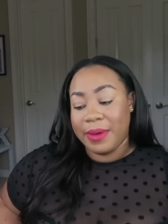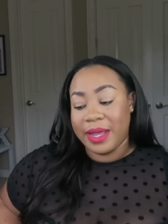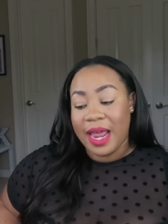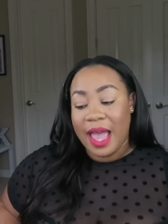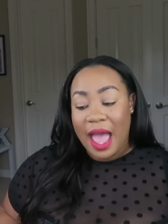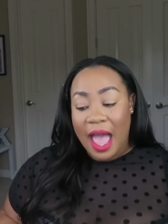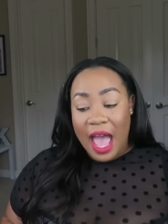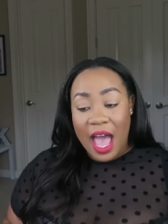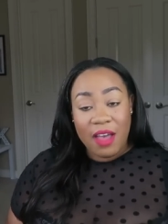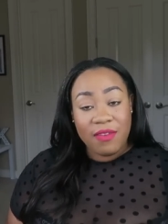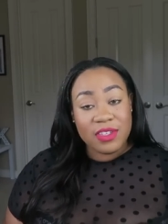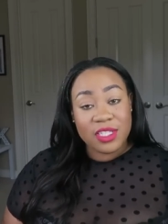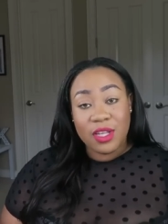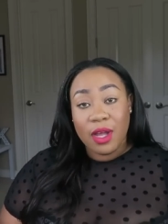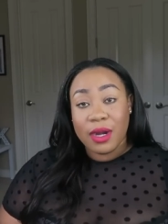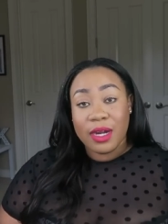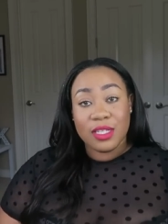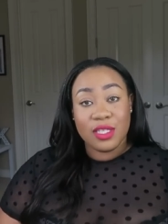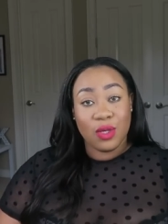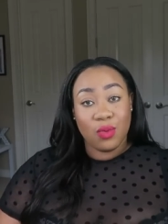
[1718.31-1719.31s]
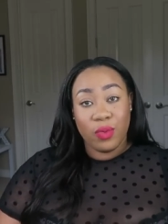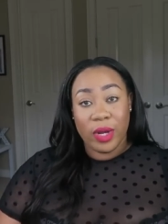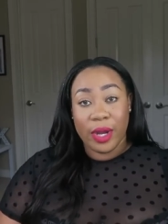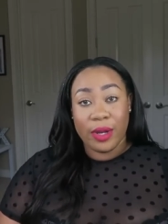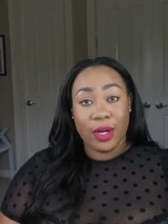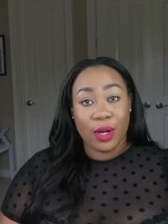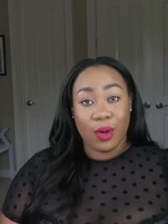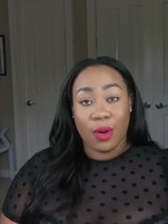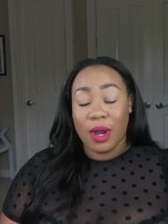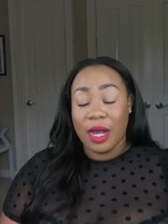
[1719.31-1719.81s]
but I have started to
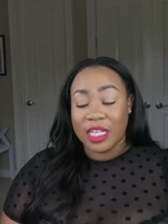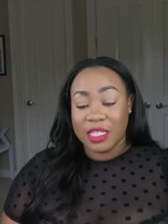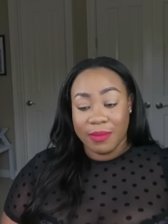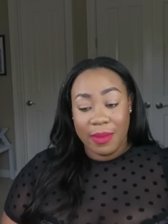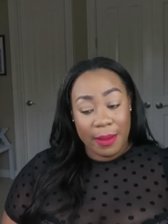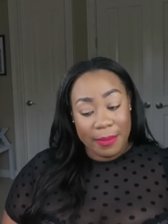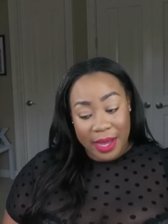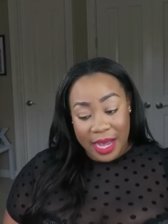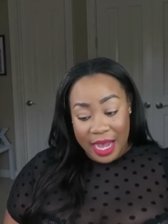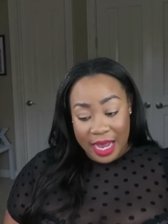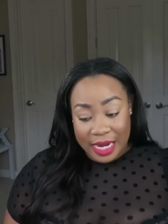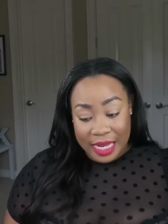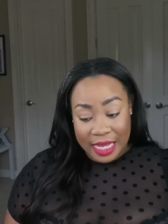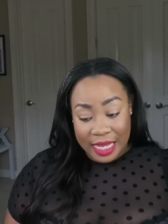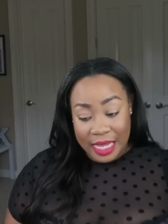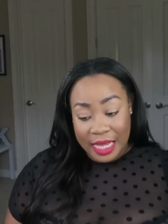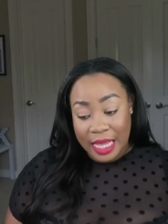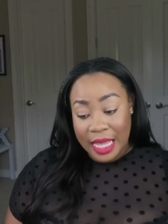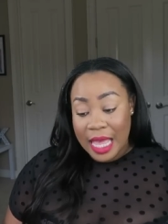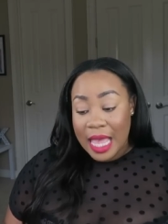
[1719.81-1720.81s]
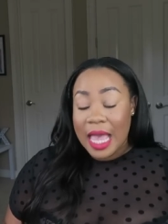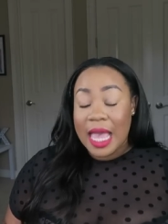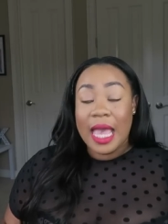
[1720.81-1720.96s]
wear it across my body,